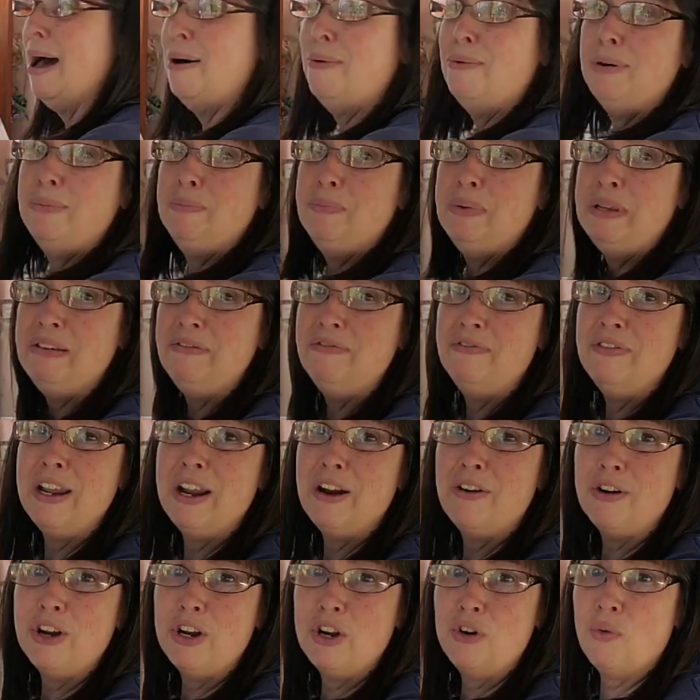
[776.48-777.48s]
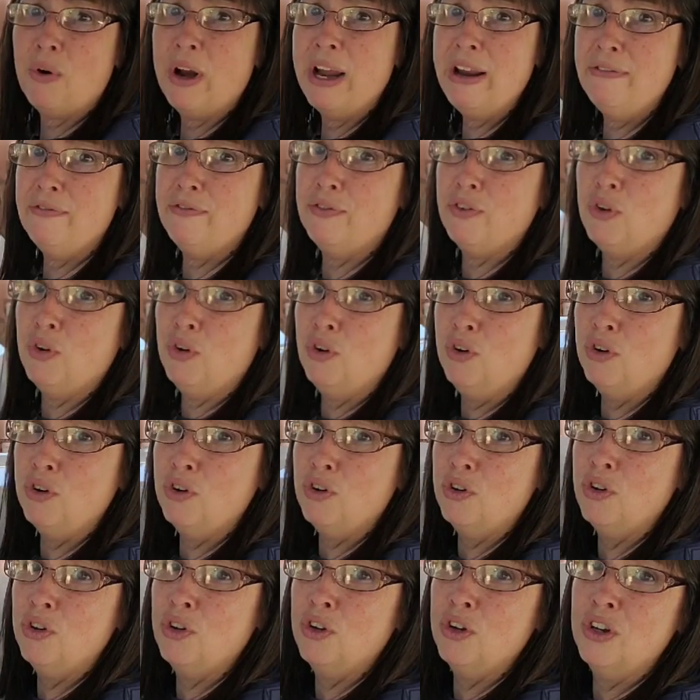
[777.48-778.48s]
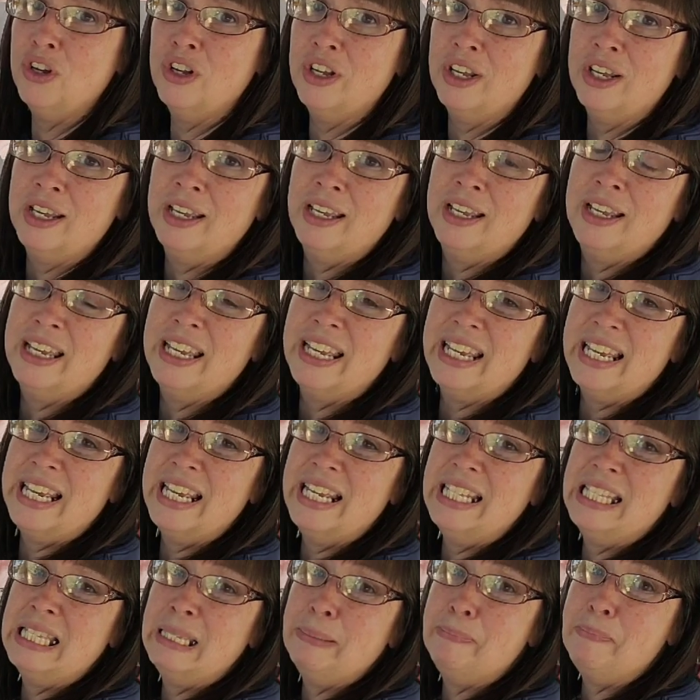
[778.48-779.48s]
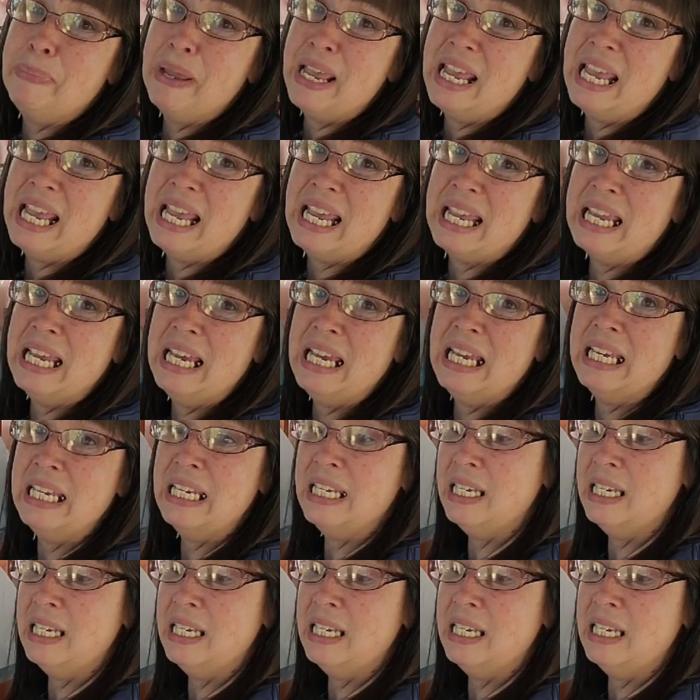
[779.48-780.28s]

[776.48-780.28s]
I would be very grateful. It's big